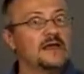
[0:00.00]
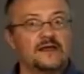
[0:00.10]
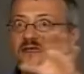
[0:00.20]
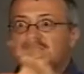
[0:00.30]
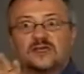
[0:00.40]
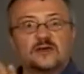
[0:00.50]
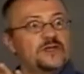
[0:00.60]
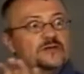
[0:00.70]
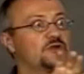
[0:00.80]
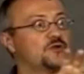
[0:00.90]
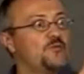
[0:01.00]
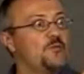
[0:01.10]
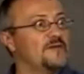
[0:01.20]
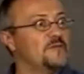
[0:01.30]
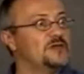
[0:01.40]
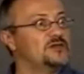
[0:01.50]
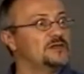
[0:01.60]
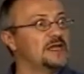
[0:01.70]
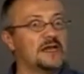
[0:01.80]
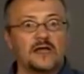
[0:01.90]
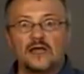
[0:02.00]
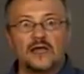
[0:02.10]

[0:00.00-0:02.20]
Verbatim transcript: I think somebody in the group might have mentioned that,